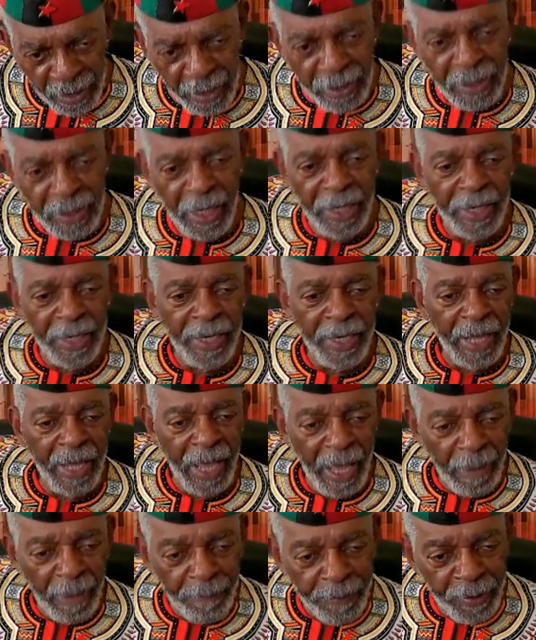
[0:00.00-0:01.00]
that had
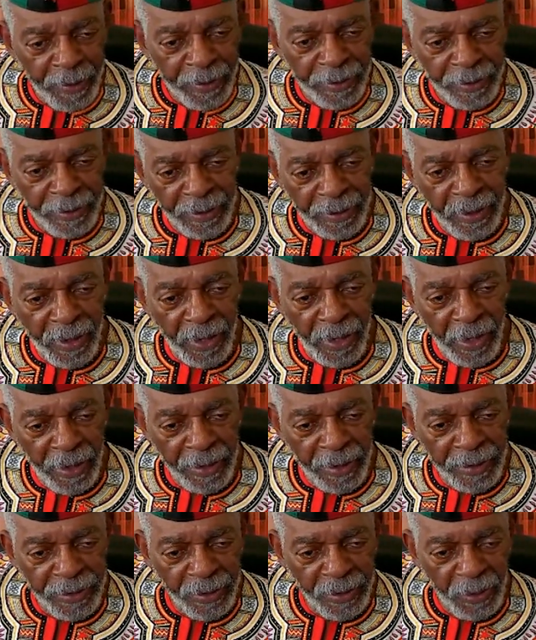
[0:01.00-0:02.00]
happened,
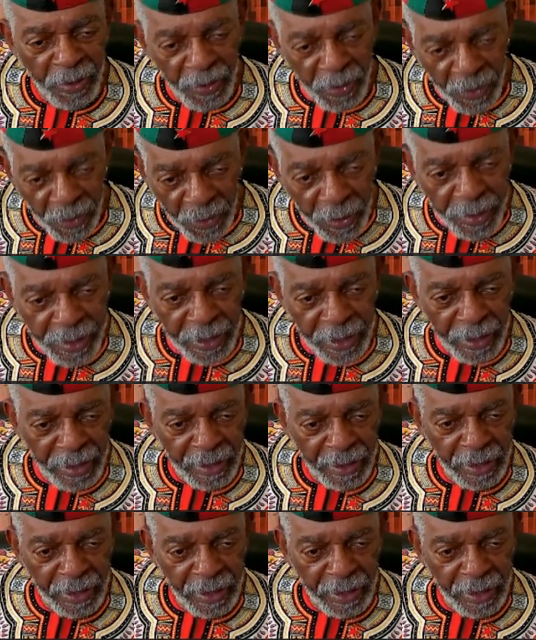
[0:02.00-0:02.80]
earlier